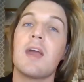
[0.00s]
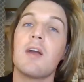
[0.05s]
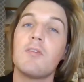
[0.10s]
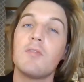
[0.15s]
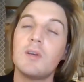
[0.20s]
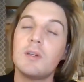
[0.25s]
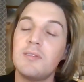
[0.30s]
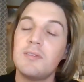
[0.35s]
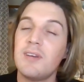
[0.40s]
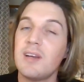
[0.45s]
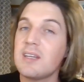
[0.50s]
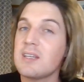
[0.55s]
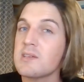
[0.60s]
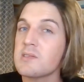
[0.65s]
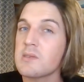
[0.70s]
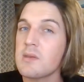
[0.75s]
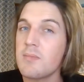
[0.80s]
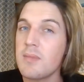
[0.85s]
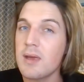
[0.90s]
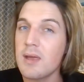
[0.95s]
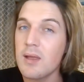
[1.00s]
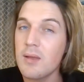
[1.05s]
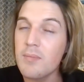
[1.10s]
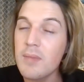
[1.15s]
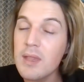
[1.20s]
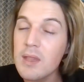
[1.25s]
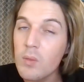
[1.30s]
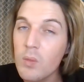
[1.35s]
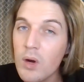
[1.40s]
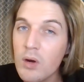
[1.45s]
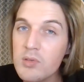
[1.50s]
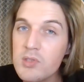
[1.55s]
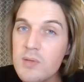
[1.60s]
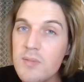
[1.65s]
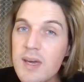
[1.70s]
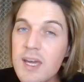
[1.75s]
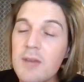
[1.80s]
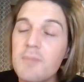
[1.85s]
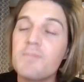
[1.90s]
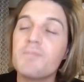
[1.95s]
here. It really, really does mean the world
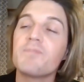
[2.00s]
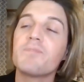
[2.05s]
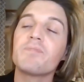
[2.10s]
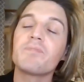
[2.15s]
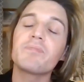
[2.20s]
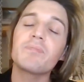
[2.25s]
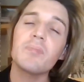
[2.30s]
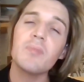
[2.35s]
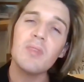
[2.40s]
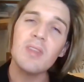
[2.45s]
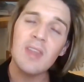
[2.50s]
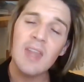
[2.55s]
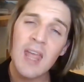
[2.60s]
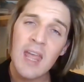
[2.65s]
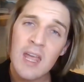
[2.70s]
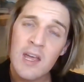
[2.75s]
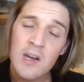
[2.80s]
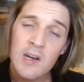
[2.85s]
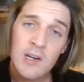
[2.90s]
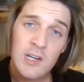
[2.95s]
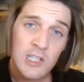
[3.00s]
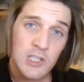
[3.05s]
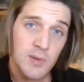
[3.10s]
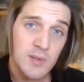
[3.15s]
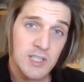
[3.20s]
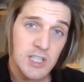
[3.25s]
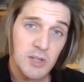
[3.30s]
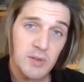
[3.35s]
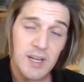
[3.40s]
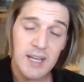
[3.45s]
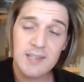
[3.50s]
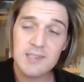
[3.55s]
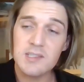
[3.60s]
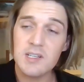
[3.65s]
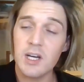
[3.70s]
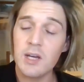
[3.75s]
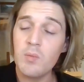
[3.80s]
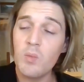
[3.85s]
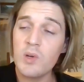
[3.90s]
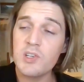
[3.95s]
to me. So until next
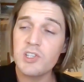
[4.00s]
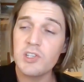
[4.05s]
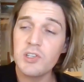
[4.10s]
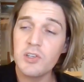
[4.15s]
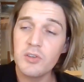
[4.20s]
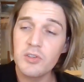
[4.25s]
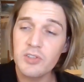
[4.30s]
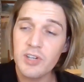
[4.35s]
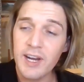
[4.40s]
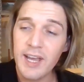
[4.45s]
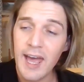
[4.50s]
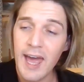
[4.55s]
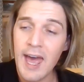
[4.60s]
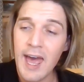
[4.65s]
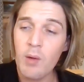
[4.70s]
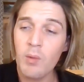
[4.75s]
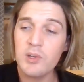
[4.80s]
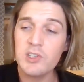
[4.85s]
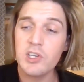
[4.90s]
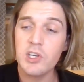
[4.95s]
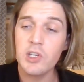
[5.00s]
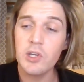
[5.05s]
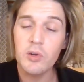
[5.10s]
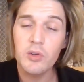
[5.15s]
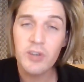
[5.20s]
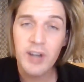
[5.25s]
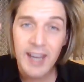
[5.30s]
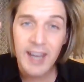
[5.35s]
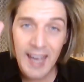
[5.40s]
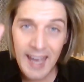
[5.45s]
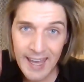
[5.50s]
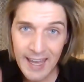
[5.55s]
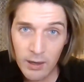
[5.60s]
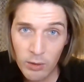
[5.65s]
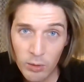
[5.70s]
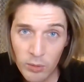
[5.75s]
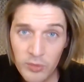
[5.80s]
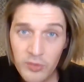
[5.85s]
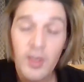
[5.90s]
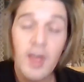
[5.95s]
time, wishing you great hair, wishing you great
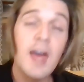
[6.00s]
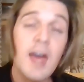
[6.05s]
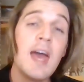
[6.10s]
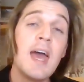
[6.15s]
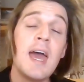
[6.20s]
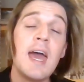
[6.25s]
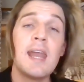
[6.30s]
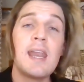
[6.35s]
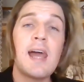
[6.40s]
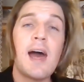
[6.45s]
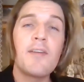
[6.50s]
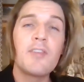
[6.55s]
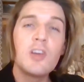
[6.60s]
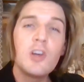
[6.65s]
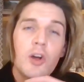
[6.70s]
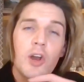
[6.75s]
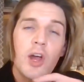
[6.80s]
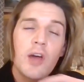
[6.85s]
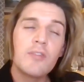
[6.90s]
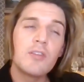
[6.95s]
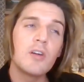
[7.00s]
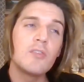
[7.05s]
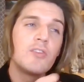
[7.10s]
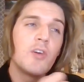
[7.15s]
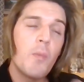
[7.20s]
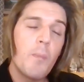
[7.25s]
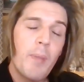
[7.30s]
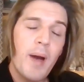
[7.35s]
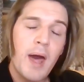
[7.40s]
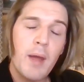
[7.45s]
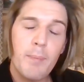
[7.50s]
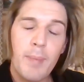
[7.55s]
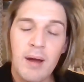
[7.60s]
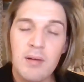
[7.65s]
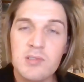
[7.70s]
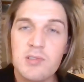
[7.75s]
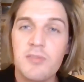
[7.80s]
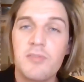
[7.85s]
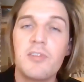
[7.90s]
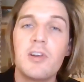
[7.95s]
health, and having got over a real bad
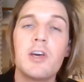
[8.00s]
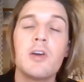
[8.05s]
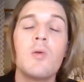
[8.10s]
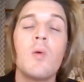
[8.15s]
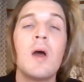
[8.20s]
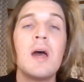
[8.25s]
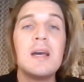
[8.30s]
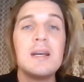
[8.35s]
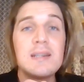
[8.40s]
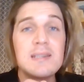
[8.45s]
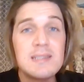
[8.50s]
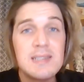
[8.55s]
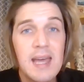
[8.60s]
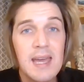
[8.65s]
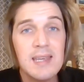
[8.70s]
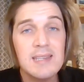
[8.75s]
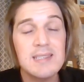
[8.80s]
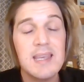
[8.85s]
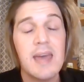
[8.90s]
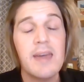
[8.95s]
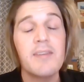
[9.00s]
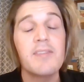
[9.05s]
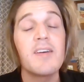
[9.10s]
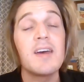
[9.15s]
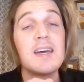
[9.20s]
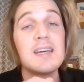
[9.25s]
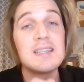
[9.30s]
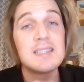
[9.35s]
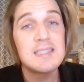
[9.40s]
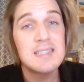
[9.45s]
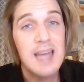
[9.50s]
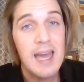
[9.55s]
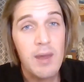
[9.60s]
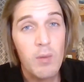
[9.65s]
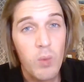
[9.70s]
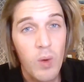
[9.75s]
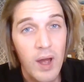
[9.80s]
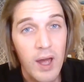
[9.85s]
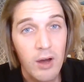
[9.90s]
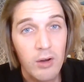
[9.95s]
bout of flu, stay safe,
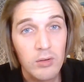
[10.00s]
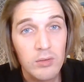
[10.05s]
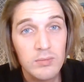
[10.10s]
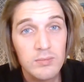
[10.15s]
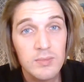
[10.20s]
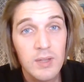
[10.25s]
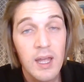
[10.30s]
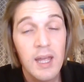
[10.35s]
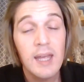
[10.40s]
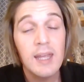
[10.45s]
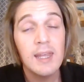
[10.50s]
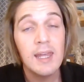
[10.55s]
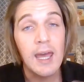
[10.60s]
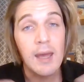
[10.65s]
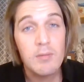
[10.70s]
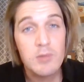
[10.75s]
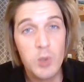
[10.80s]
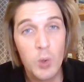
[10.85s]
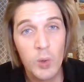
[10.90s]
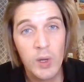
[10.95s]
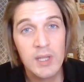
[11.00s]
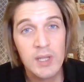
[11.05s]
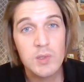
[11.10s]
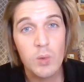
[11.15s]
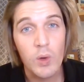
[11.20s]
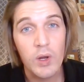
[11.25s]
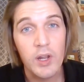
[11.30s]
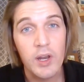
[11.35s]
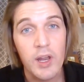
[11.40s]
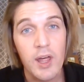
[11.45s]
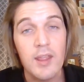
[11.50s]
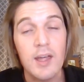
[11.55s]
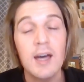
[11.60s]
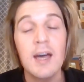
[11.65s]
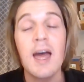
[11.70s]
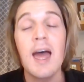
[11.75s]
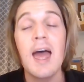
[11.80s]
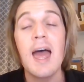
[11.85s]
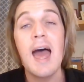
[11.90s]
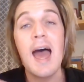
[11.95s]
stay well, keep talking to one
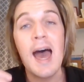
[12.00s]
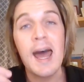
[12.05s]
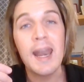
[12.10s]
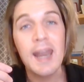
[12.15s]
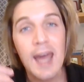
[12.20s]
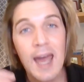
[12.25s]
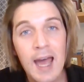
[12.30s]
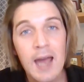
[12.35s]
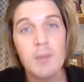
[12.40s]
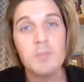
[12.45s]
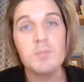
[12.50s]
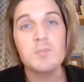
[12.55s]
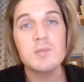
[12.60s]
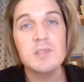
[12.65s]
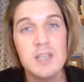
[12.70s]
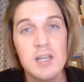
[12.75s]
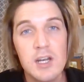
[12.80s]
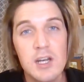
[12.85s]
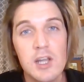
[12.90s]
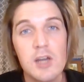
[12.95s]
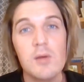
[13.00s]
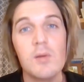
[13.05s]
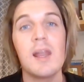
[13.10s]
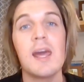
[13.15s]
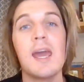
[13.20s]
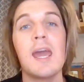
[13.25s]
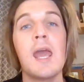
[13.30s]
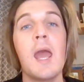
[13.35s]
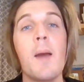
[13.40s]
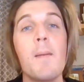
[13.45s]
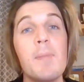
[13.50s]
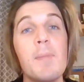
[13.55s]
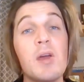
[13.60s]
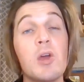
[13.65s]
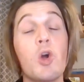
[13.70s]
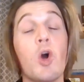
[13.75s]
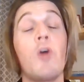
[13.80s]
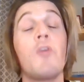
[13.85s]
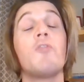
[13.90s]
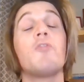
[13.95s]
another, and absolutely be
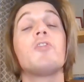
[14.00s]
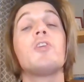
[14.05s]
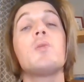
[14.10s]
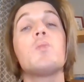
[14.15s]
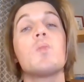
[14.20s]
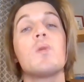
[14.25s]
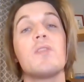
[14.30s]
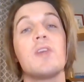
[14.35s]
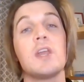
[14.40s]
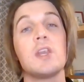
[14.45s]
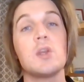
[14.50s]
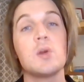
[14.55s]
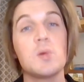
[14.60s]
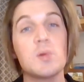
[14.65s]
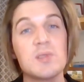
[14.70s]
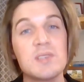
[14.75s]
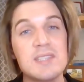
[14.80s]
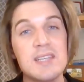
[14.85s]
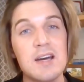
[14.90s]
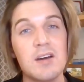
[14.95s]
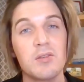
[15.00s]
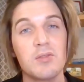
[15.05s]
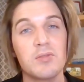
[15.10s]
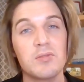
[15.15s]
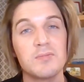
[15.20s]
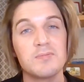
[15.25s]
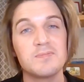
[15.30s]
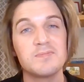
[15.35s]
confident within yourself.